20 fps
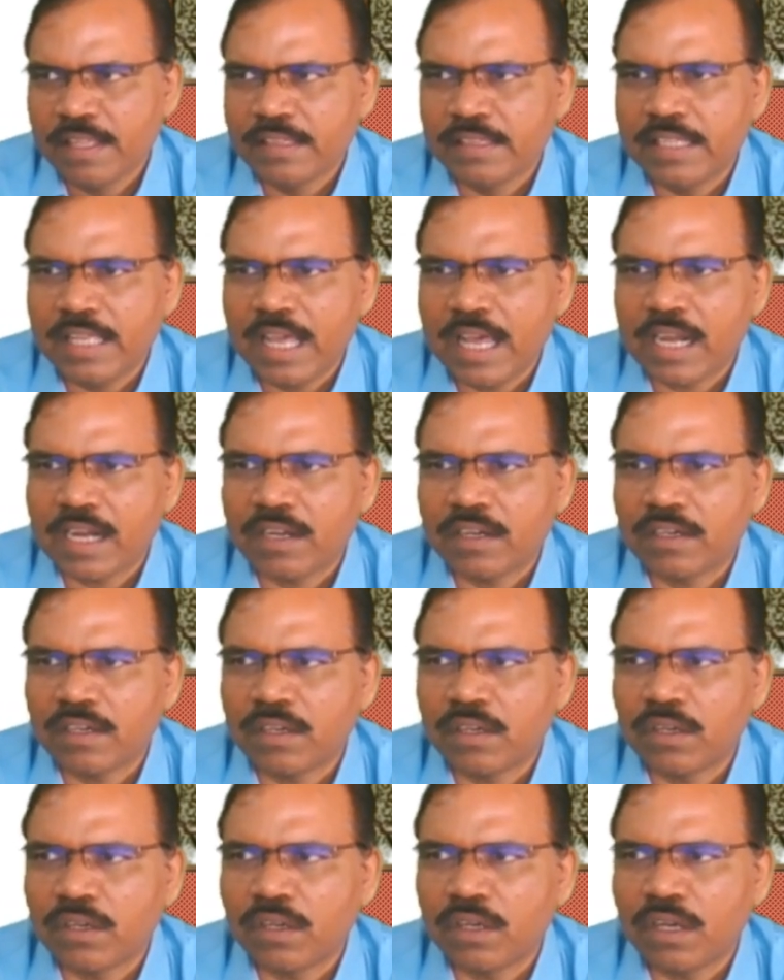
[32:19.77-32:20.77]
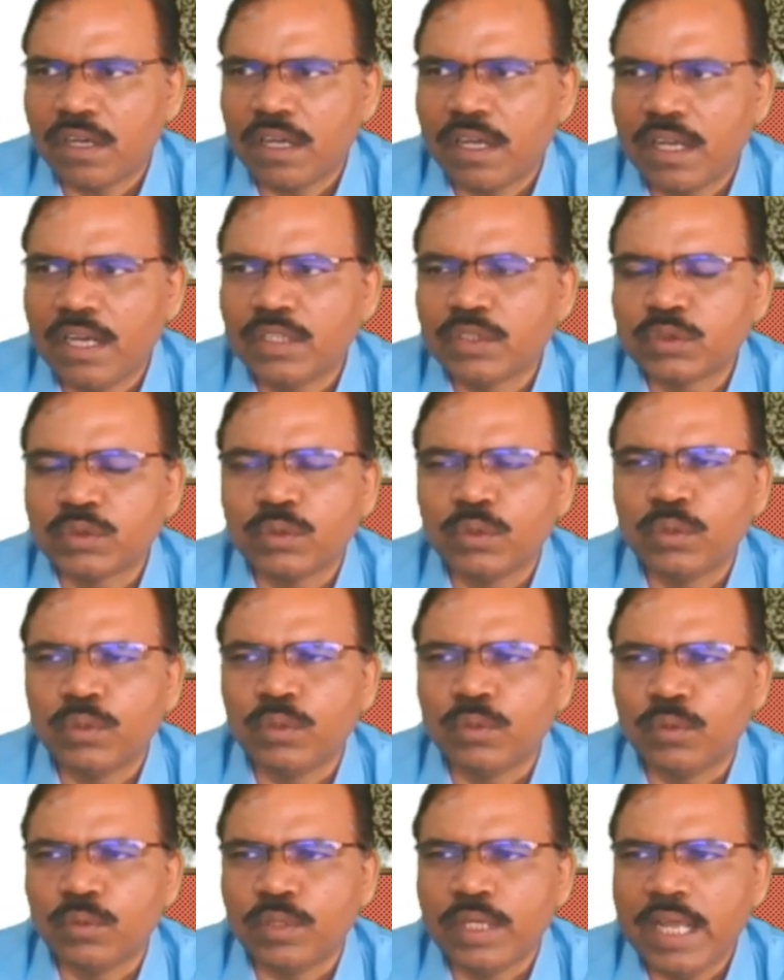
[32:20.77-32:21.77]
They are also
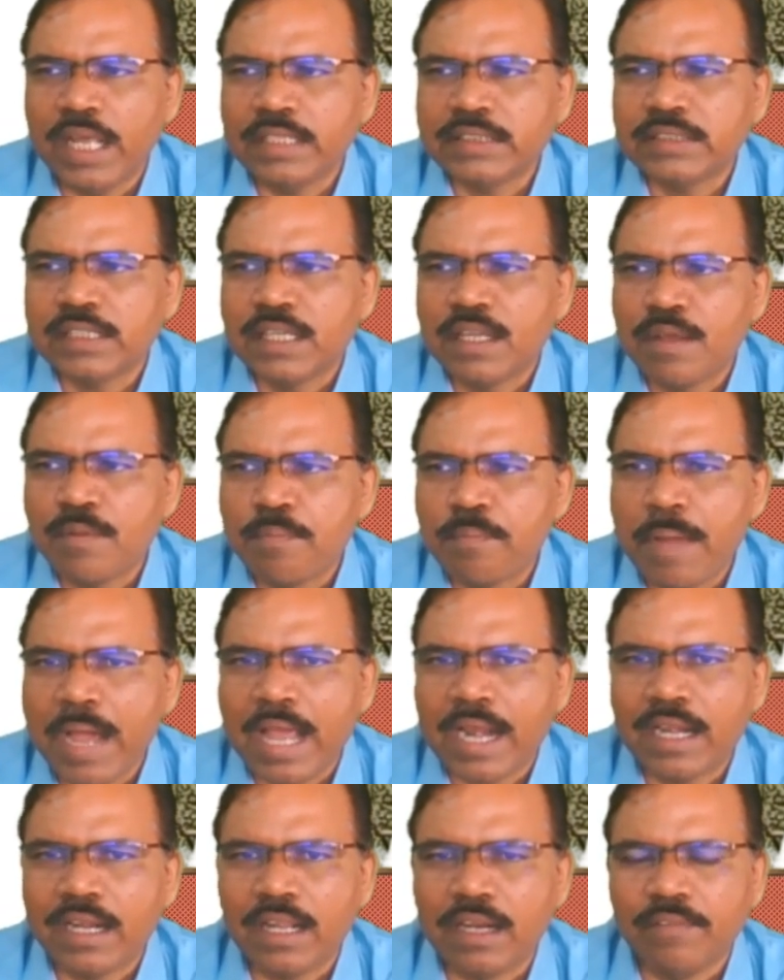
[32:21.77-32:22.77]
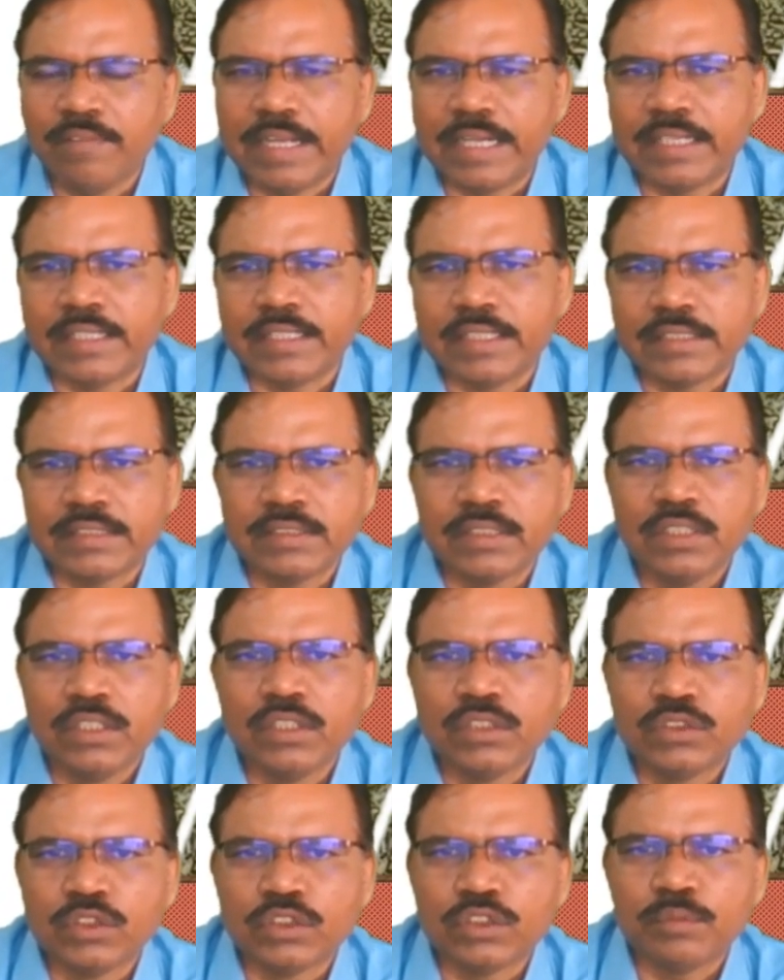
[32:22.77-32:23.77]
known as parallel vectors.
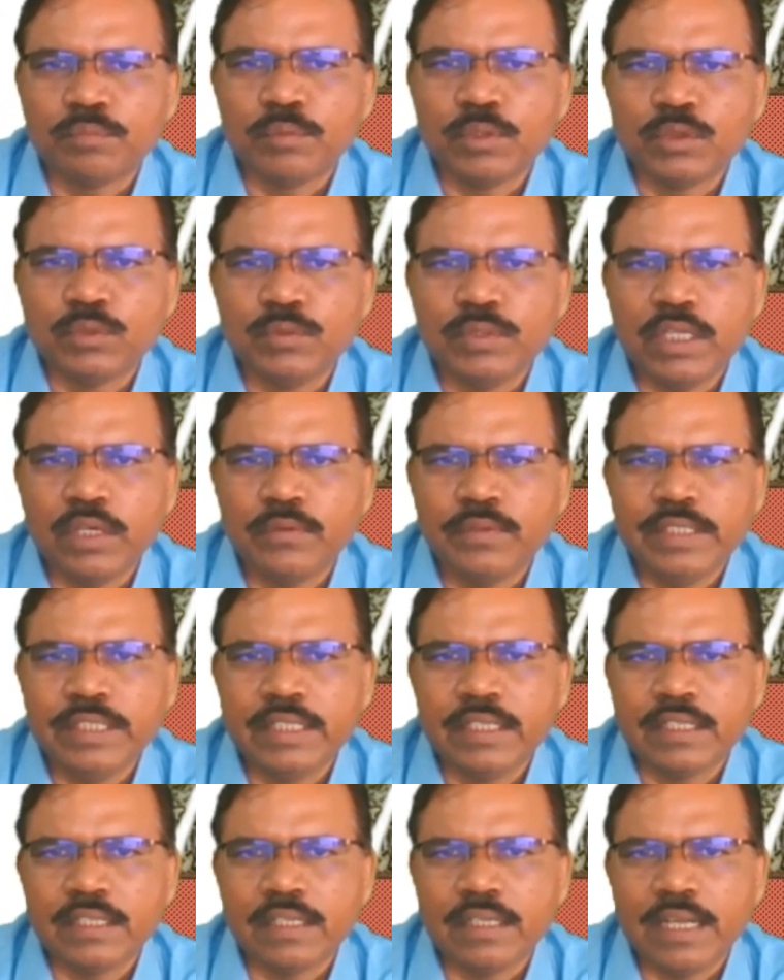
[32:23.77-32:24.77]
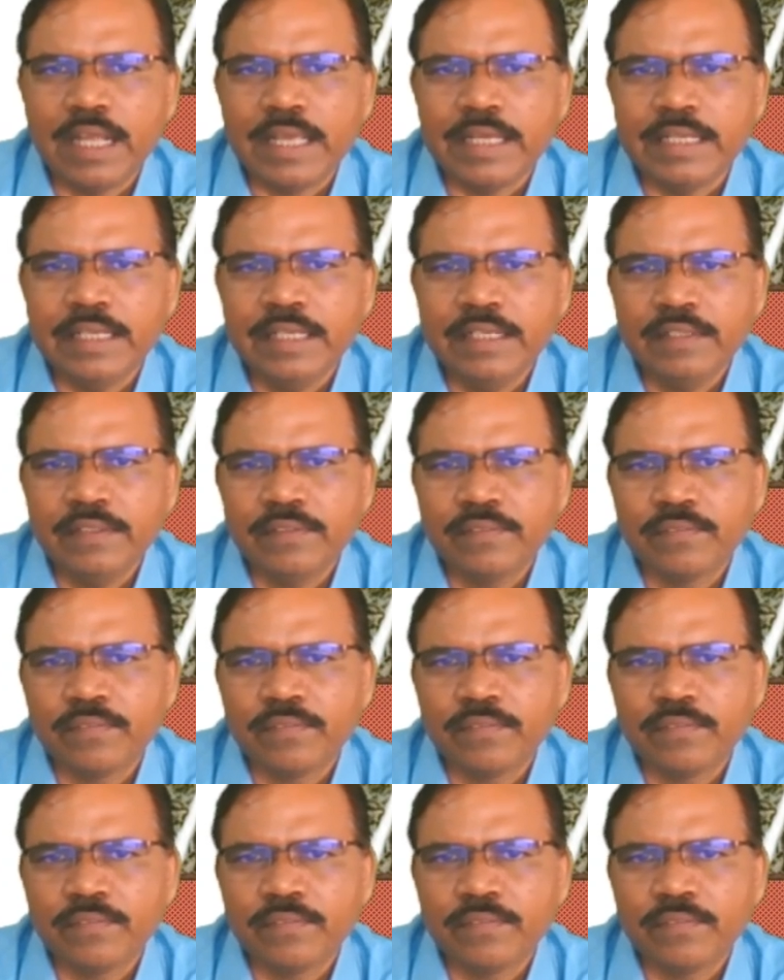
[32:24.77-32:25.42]
So suppose we have here line,